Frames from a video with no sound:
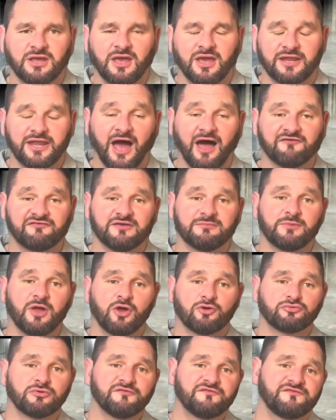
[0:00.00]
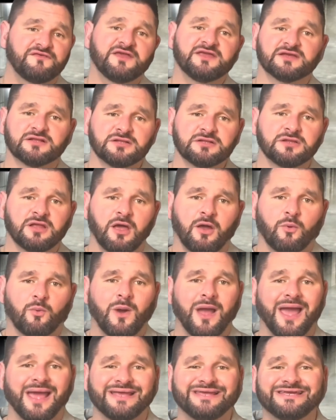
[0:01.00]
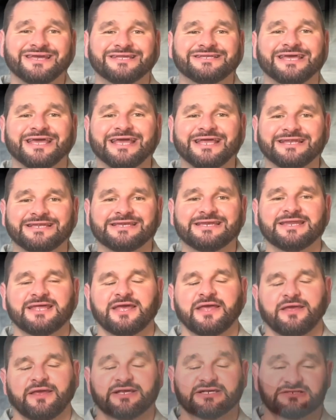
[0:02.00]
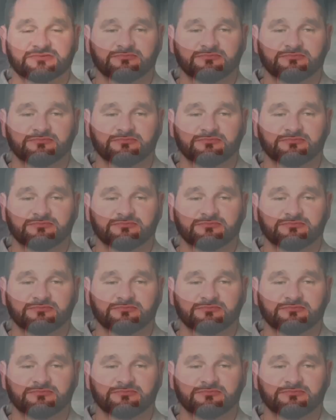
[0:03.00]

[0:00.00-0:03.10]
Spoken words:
and have him reveal where he had hidden his